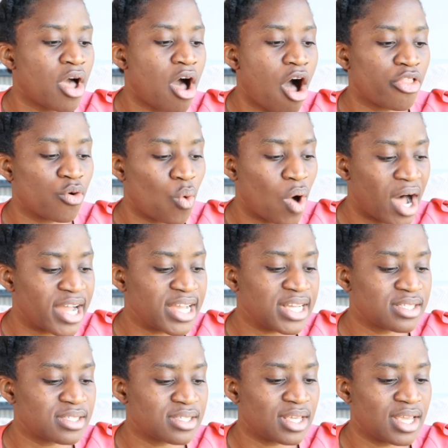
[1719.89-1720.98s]

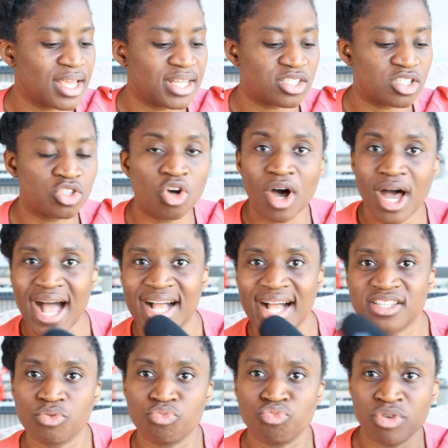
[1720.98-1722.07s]
Otherwise, it's not
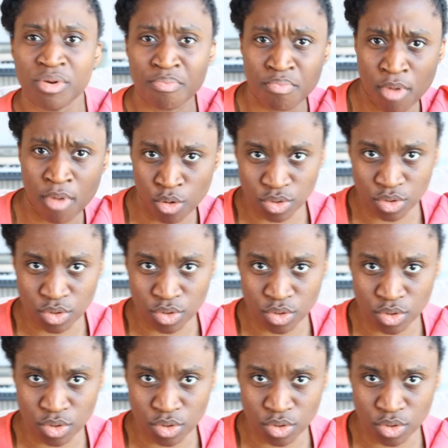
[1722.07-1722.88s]
as remote